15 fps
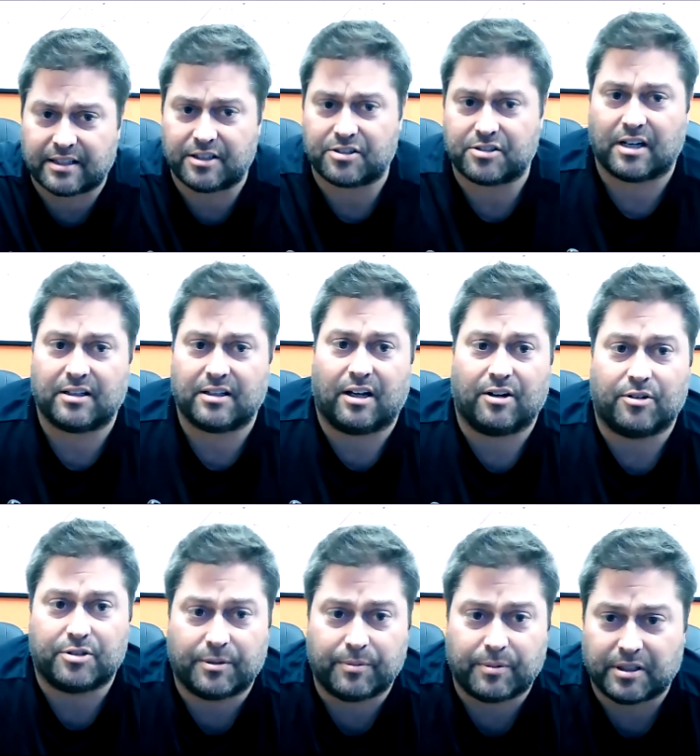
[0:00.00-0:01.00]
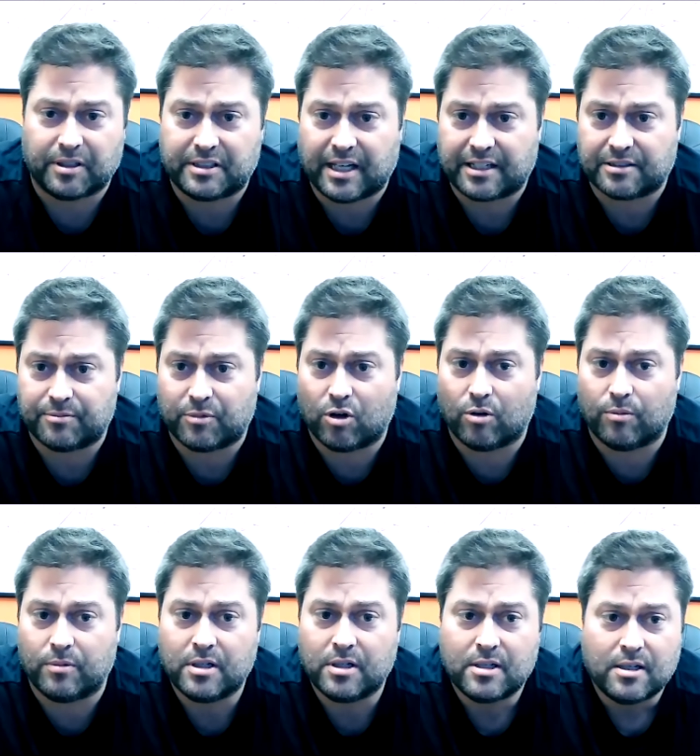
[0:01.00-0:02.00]
Then the sideliner typically takes them
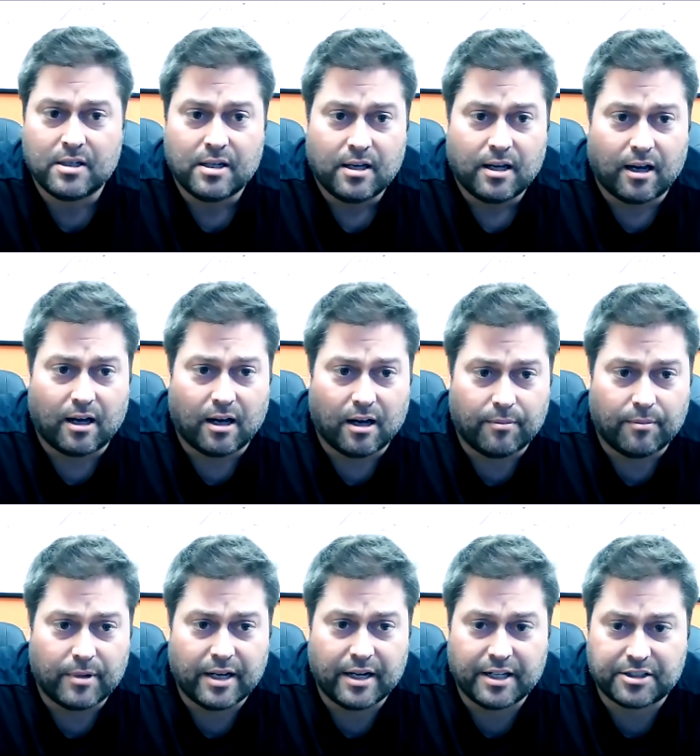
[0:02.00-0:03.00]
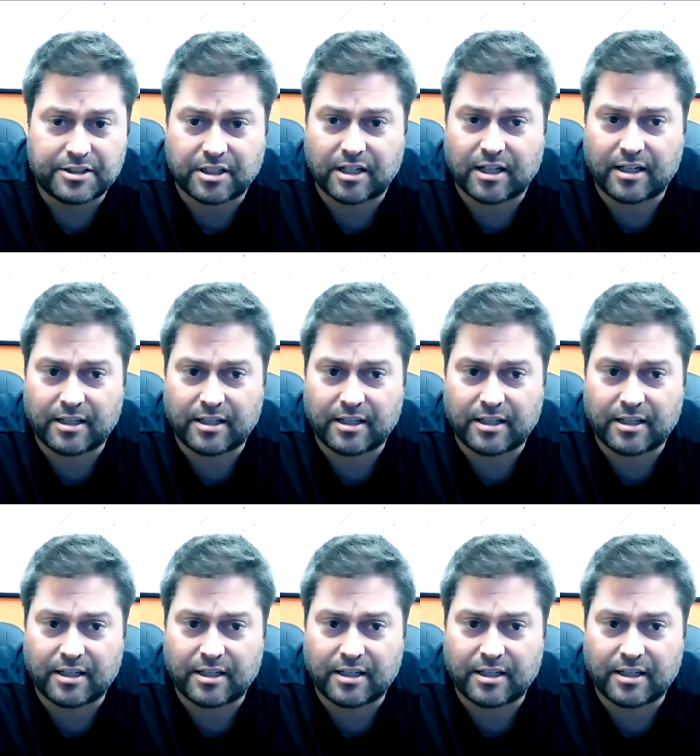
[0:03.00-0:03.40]
home. And it's